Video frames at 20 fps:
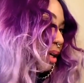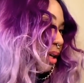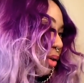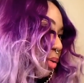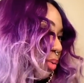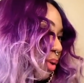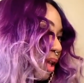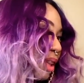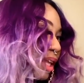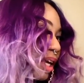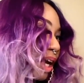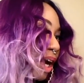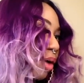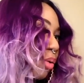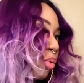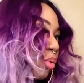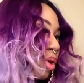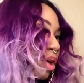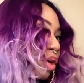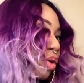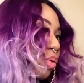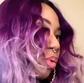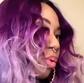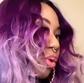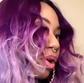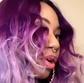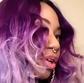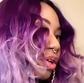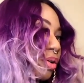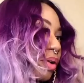One thing I will
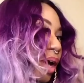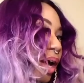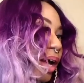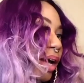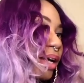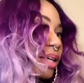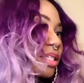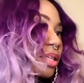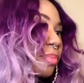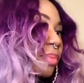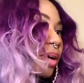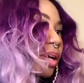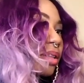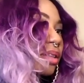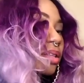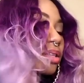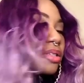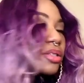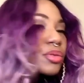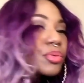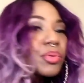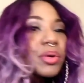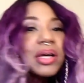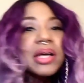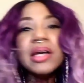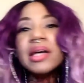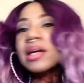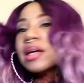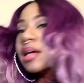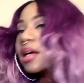warn you guys about this
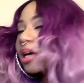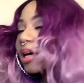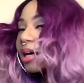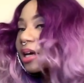wig